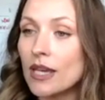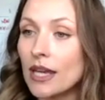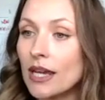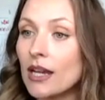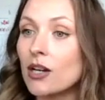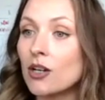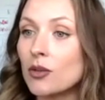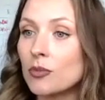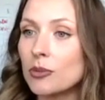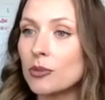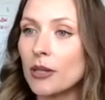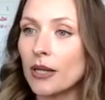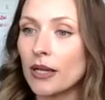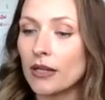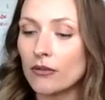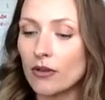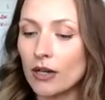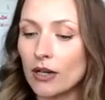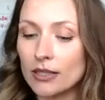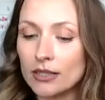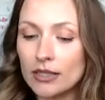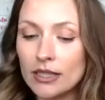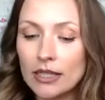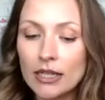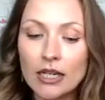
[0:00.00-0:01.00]
airplane,
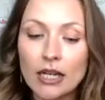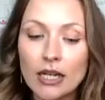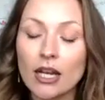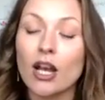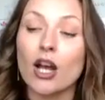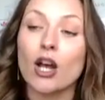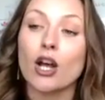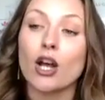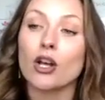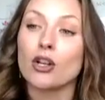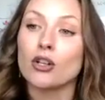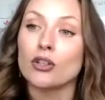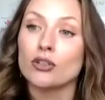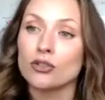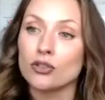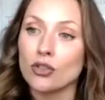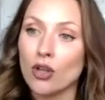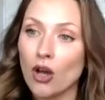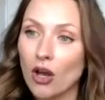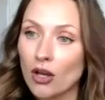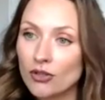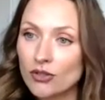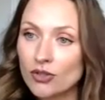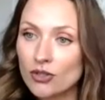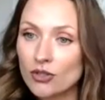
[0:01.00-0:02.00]
right?
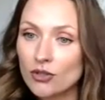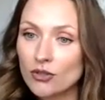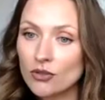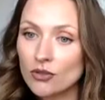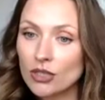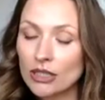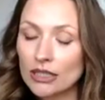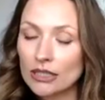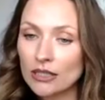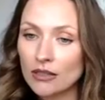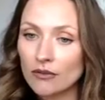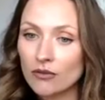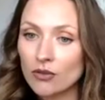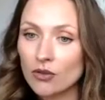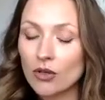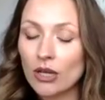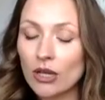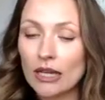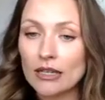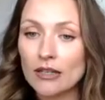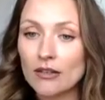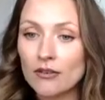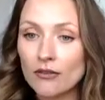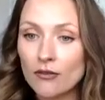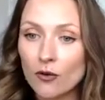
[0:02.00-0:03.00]
Not to give you
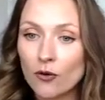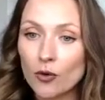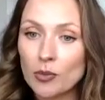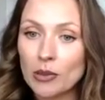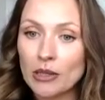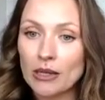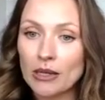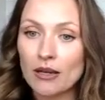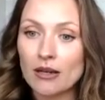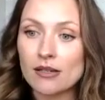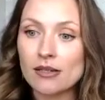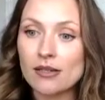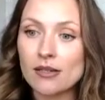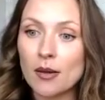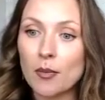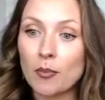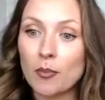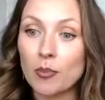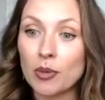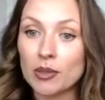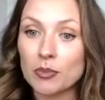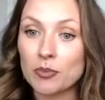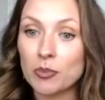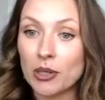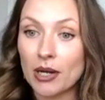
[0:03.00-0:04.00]
any phobias,
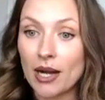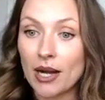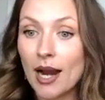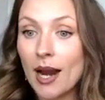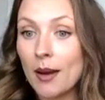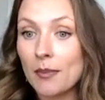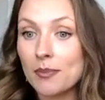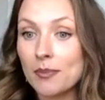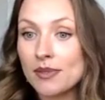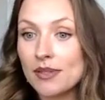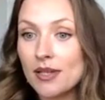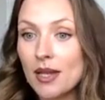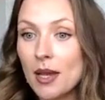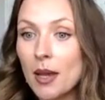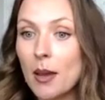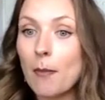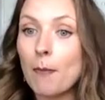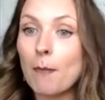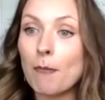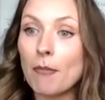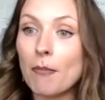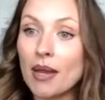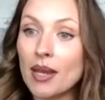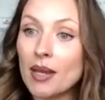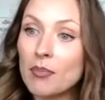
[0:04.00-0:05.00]
but perhaps
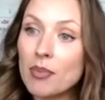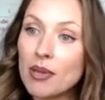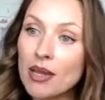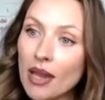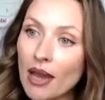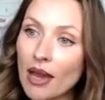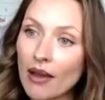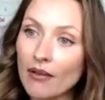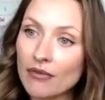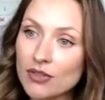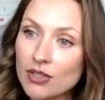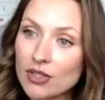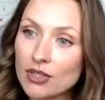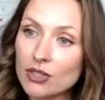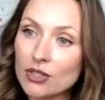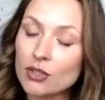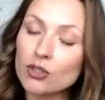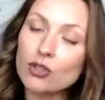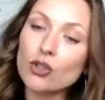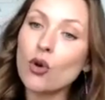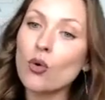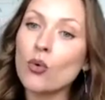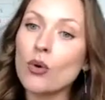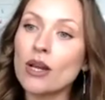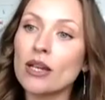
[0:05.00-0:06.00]
maybe after
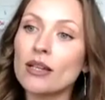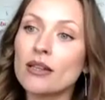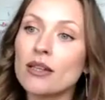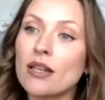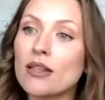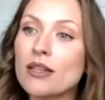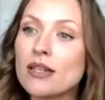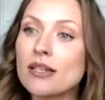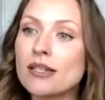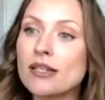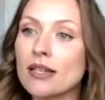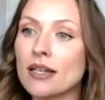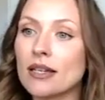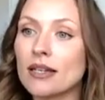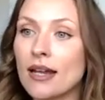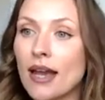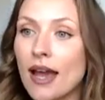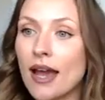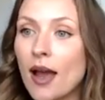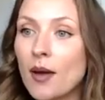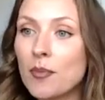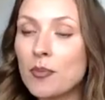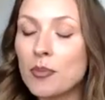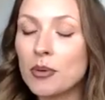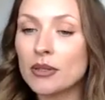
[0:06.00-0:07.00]
knowing that this can
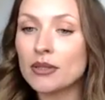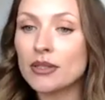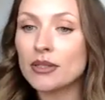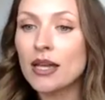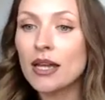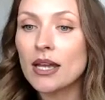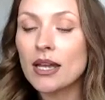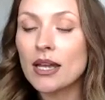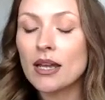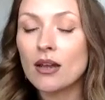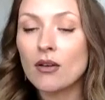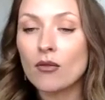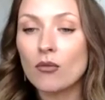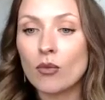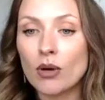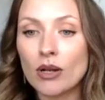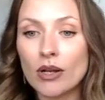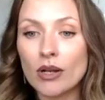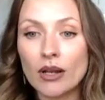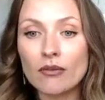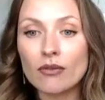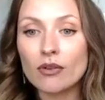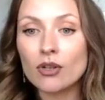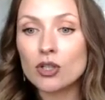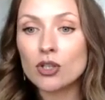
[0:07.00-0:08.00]
happen
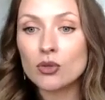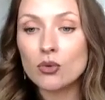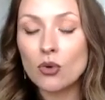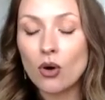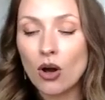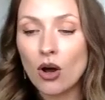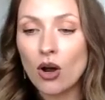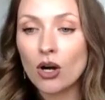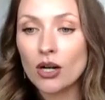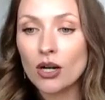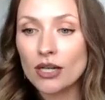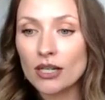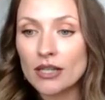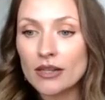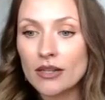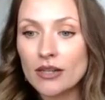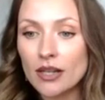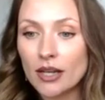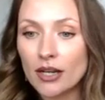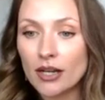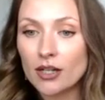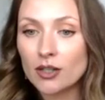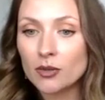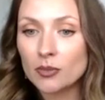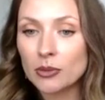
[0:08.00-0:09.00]
whenever you are in
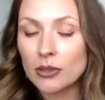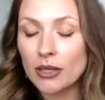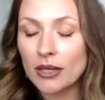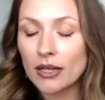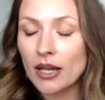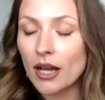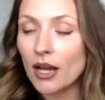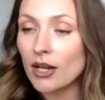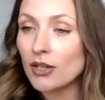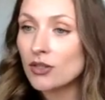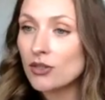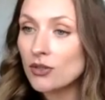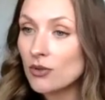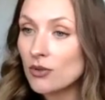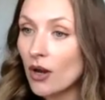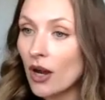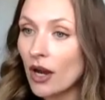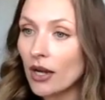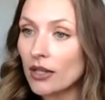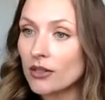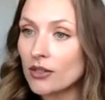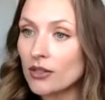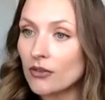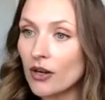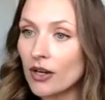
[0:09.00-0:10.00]
the airplane, I do
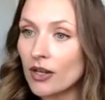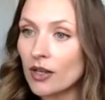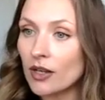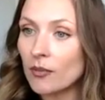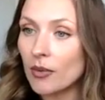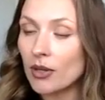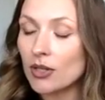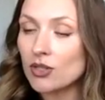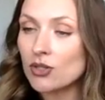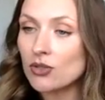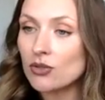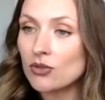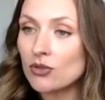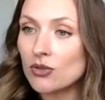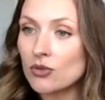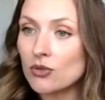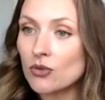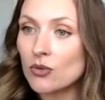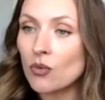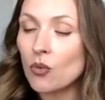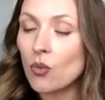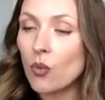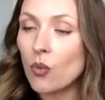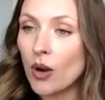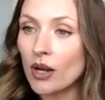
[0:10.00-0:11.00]
highly recommend you to
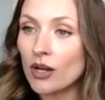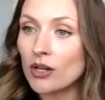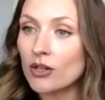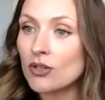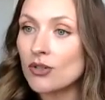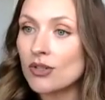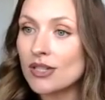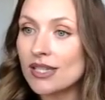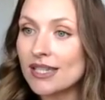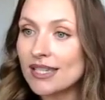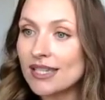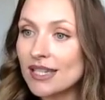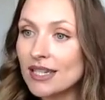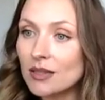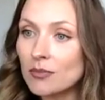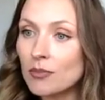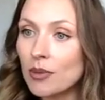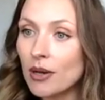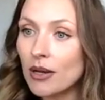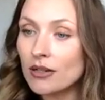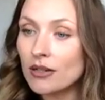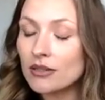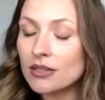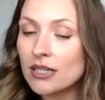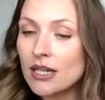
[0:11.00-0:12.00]
wear your
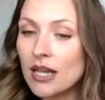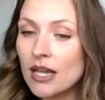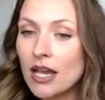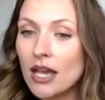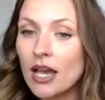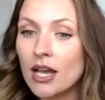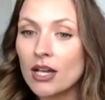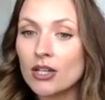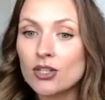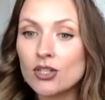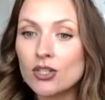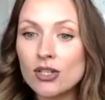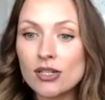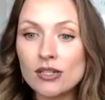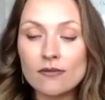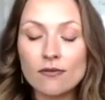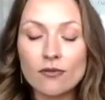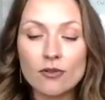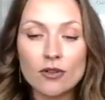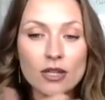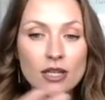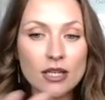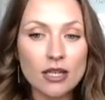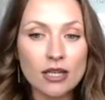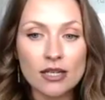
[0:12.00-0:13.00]
seatbelt just
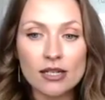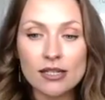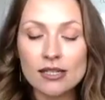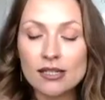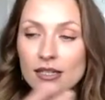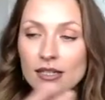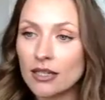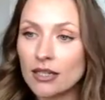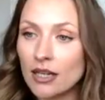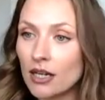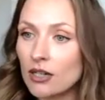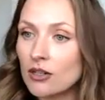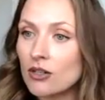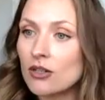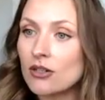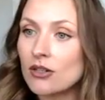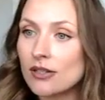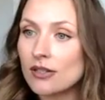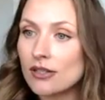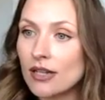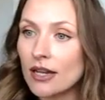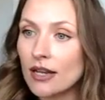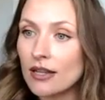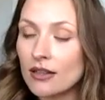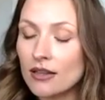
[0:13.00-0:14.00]
for the
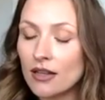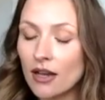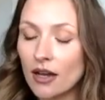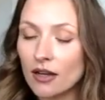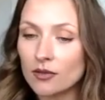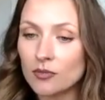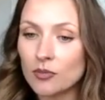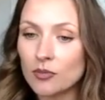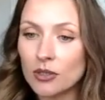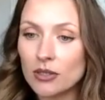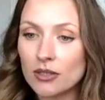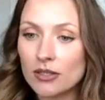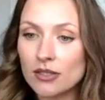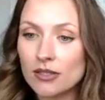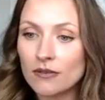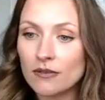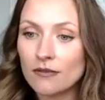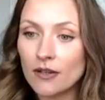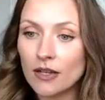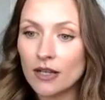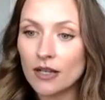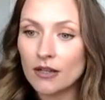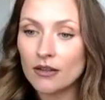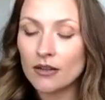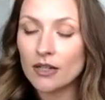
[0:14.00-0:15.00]
scenarios like that. Because if
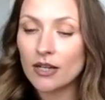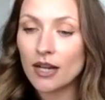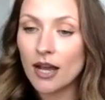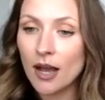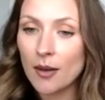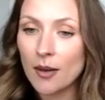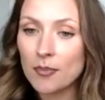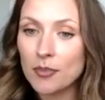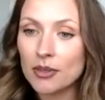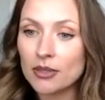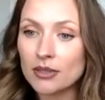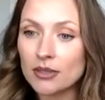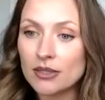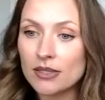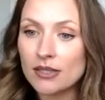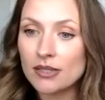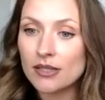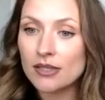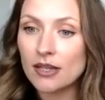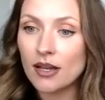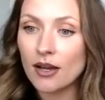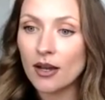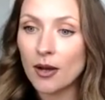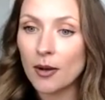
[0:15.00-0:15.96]
anything happens,